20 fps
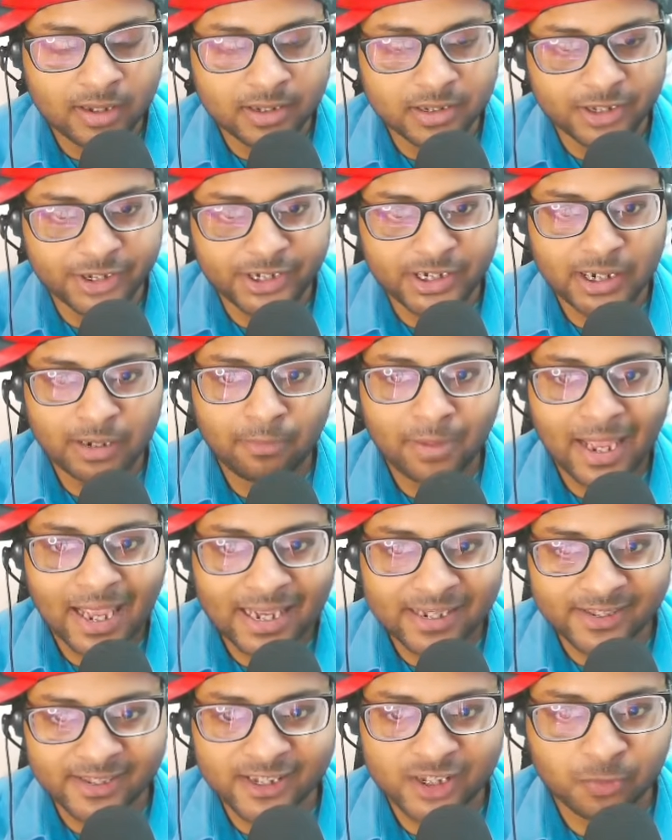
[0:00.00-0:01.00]
gem
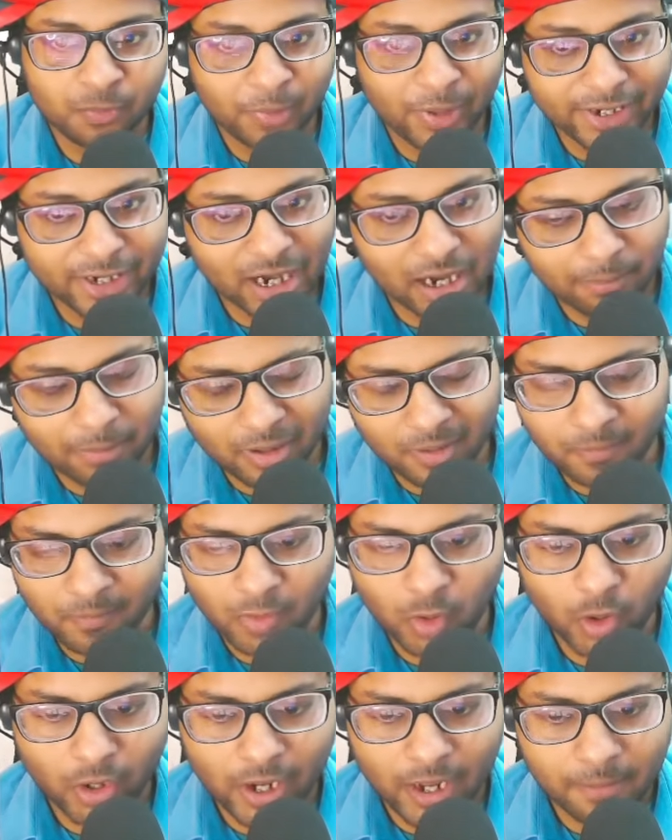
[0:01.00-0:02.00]
as the speed up.
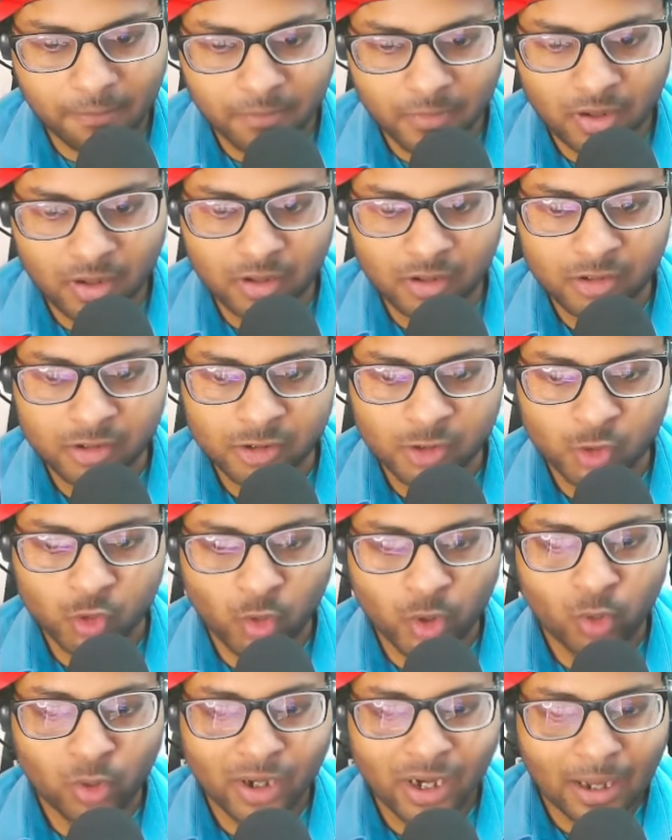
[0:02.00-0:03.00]
Okay. So
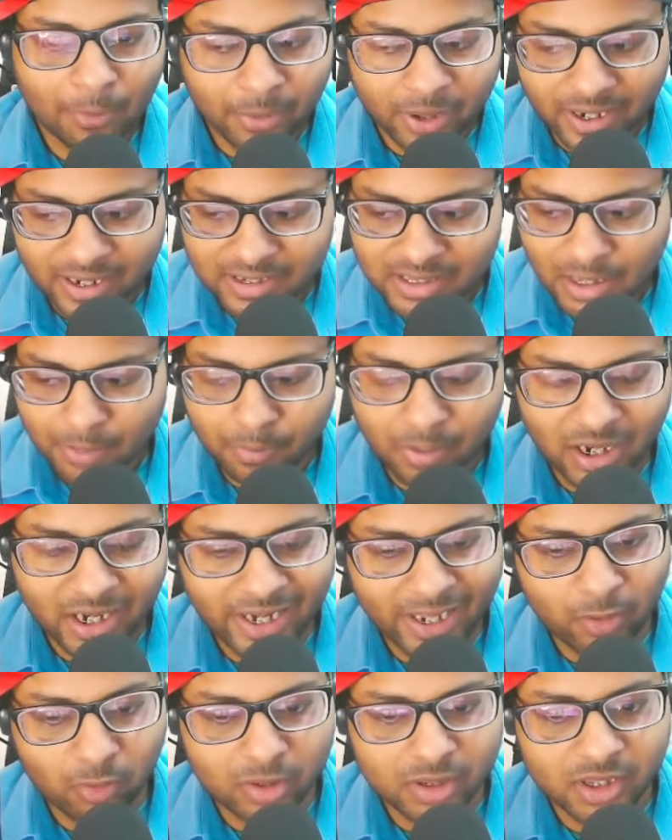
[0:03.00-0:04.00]
you are upgrading the
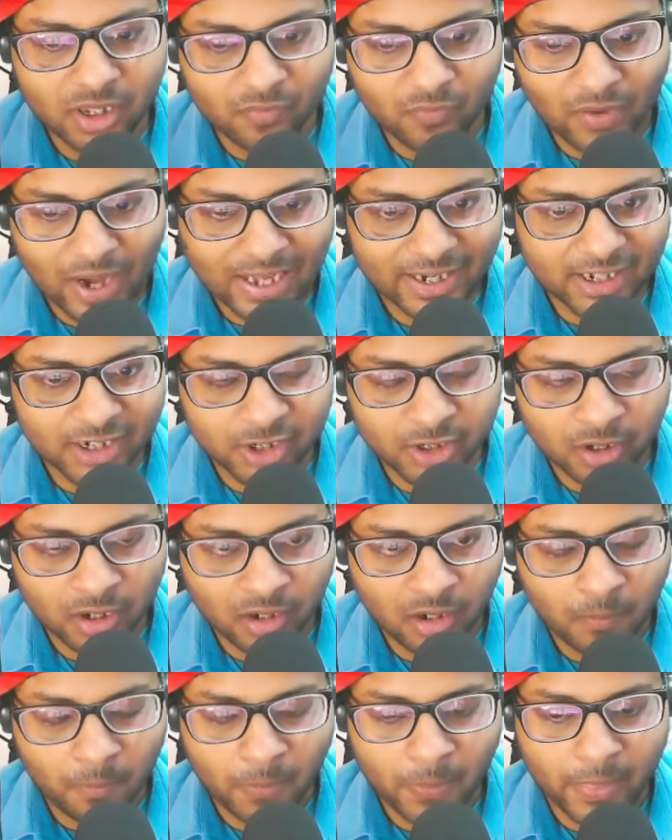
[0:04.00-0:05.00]
building with the Fire
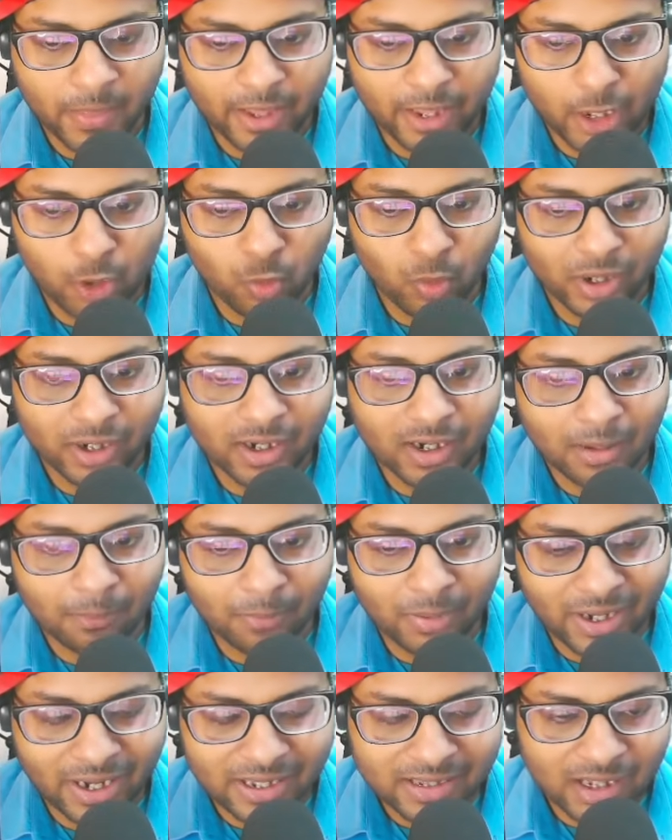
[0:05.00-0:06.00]
Crystal. You are
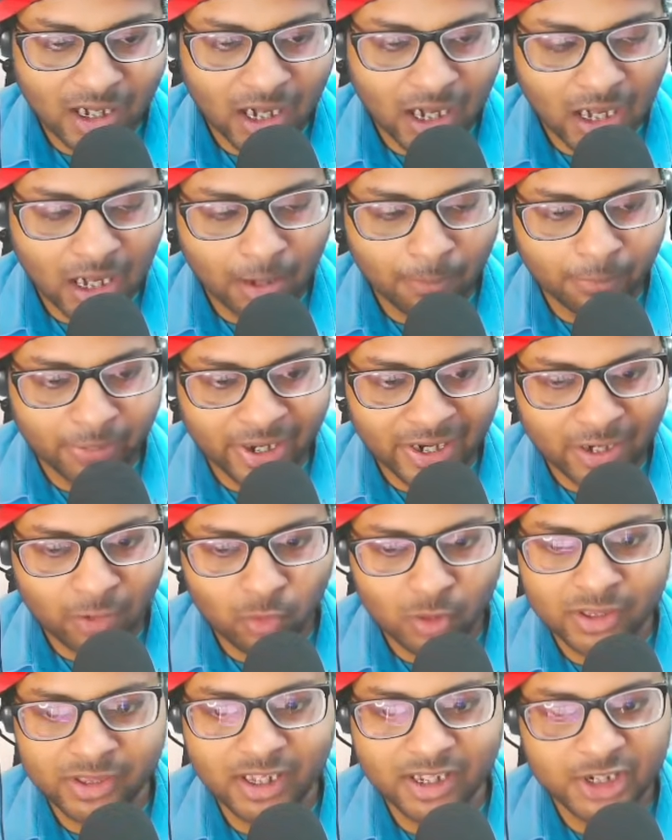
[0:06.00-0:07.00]
completing the upgrade
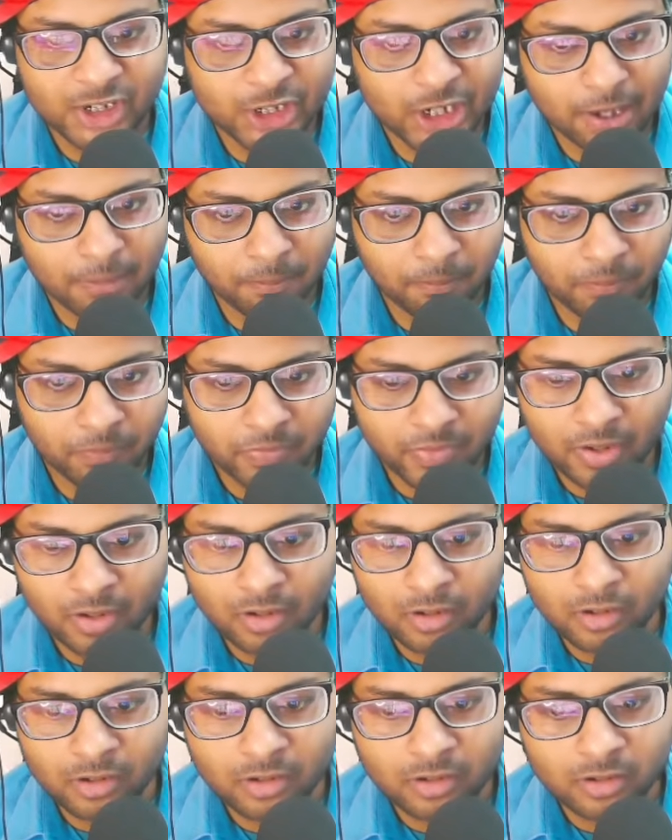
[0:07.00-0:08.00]
with the gem.
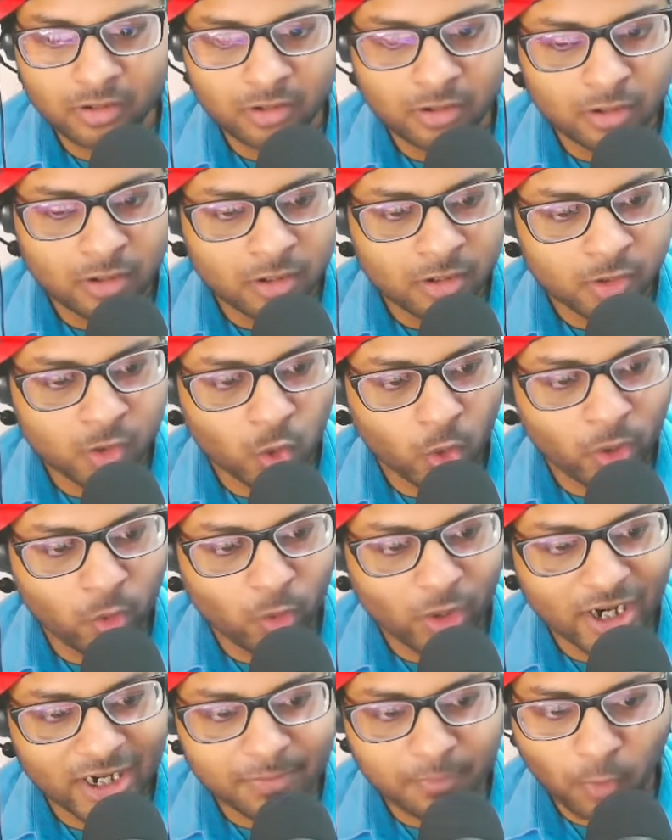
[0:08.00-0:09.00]
So you
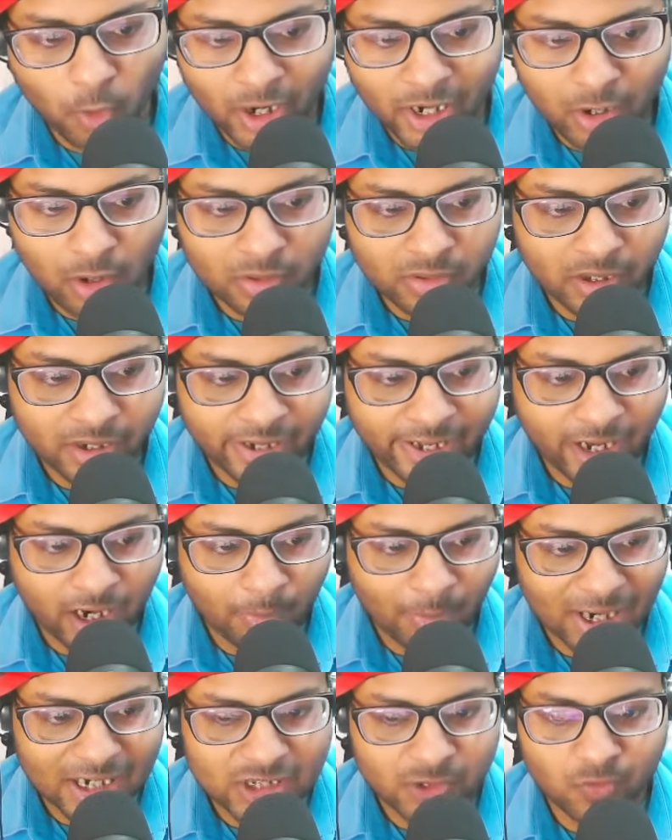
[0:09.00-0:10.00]
get point on the King
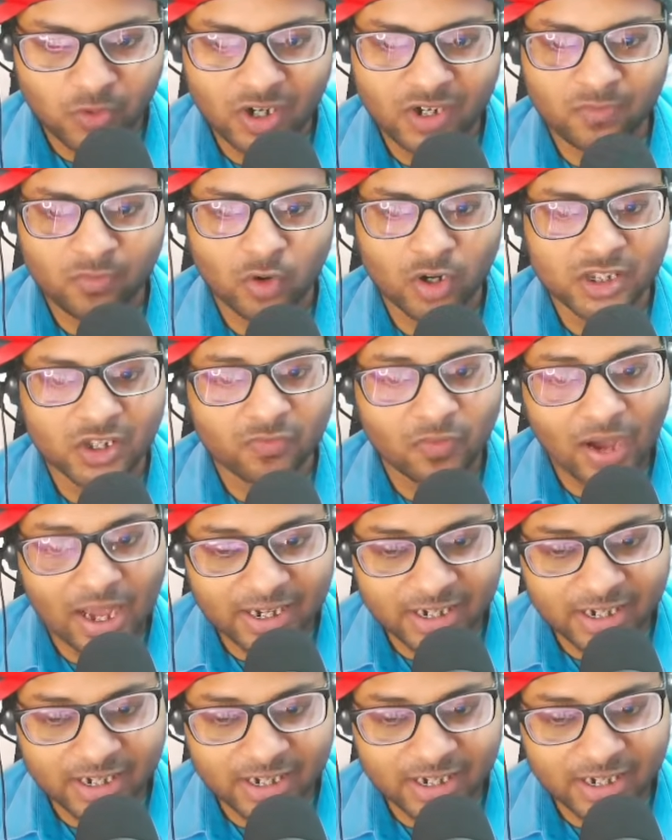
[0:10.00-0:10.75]
of Ice Field for the fire